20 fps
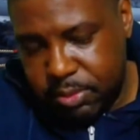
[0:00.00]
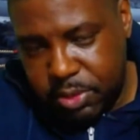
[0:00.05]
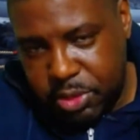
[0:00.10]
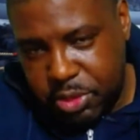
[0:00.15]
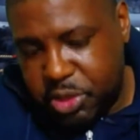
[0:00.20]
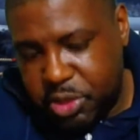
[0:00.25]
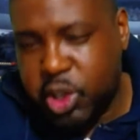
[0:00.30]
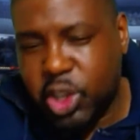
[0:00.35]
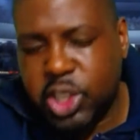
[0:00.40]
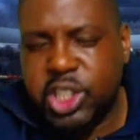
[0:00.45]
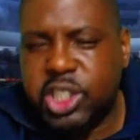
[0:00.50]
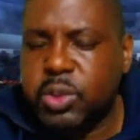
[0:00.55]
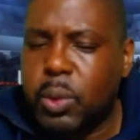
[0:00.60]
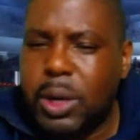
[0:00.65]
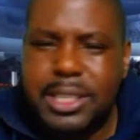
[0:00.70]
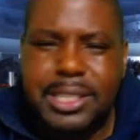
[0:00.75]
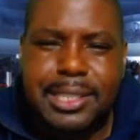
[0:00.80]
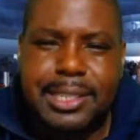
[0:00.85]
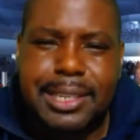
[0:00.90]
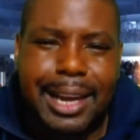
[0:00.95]
tossed to one
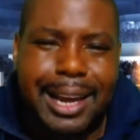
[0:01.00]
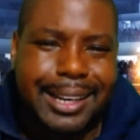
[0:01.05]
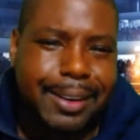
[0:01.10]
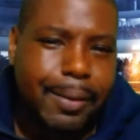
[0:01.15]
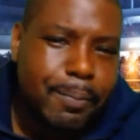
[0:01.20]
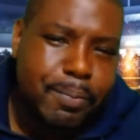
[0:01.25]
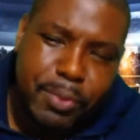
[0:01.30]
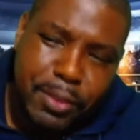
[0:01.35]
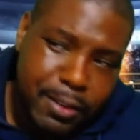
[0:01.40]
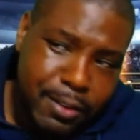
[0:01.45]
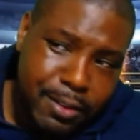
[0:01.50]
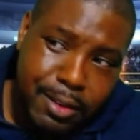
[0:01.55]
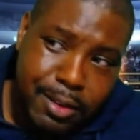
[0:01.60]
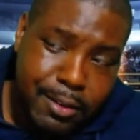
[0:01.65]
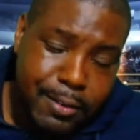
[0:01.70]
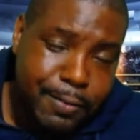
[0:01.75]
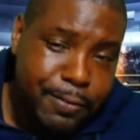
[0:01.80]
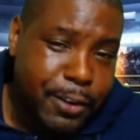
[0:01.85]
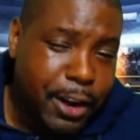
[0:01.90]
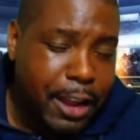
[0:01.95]
side,
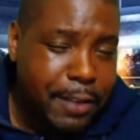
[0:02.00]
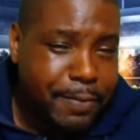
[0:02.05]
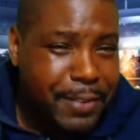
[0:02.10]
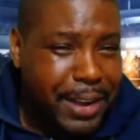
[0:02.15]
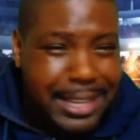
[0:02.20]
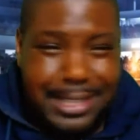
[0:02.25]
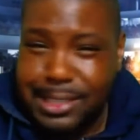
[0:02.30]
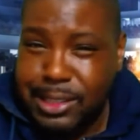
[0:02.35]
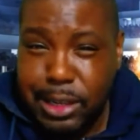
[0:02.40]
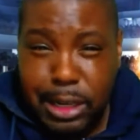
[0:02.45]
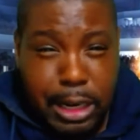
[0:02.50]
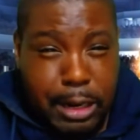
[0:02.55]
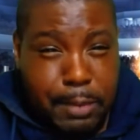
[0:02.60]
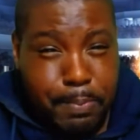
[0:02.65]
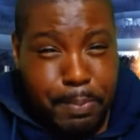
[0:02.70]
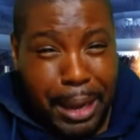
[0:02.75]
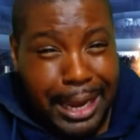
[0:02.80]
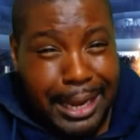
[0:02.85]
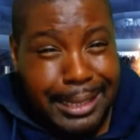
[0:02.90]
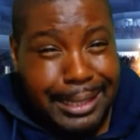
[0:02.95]
fight fans are not going
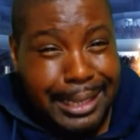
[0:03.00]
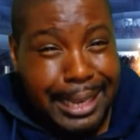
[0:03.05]
to